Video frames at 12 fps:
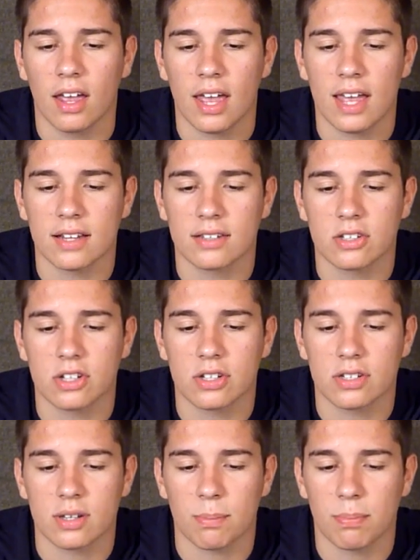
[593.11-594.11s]
It's
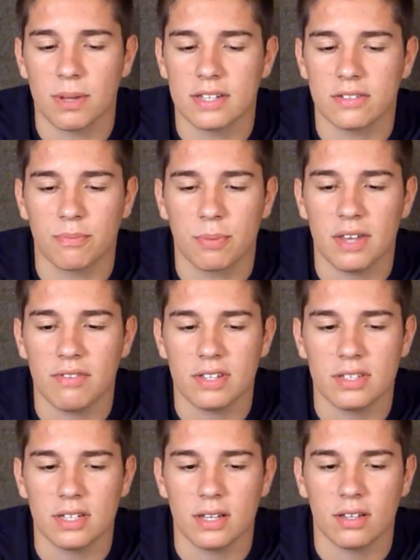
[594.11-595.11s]
just a piece of
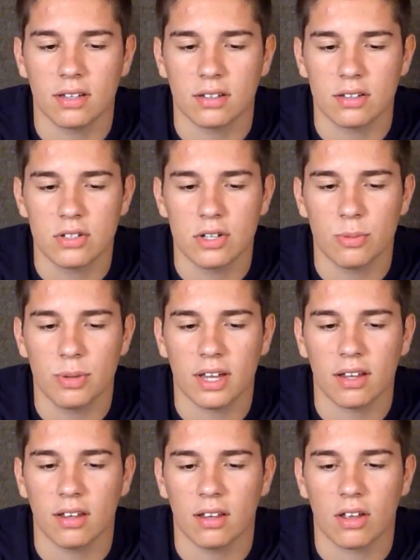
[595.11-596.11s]
PVC
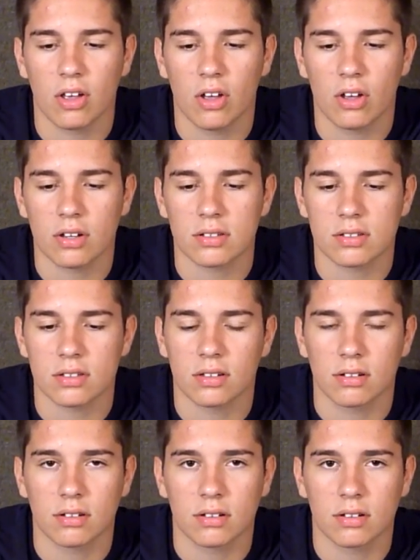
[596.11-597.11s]
tubing, hooks,
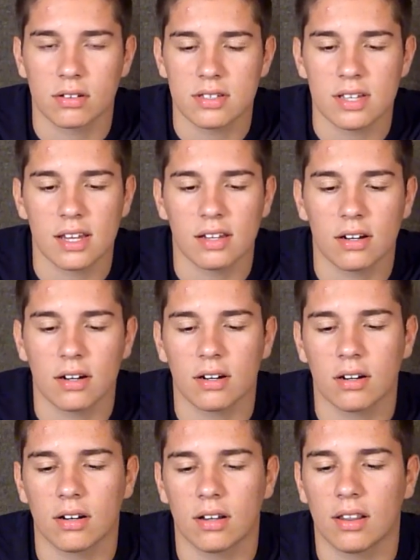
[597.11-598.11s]
sinker,
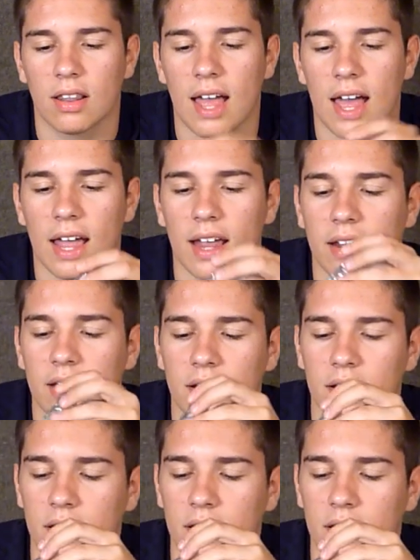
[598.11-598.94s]
line,